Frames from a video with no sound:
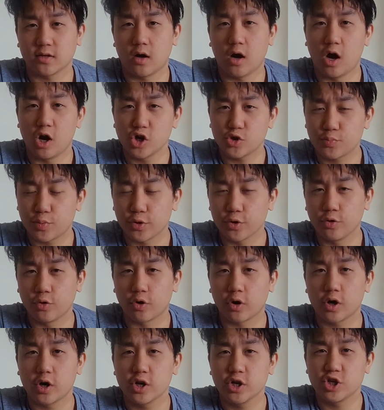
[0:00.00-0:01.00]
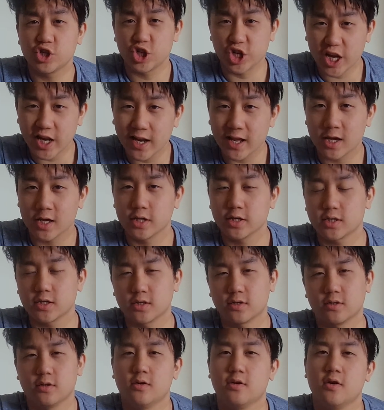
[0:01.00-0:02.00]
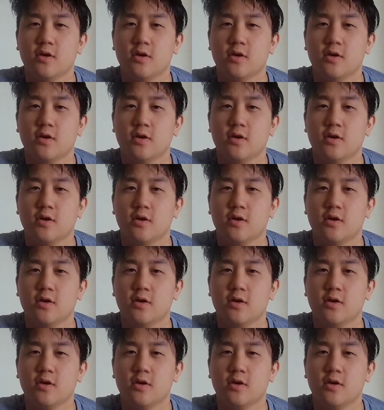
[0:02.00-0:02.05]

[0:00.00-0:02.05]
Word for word: entrepreneur, genius.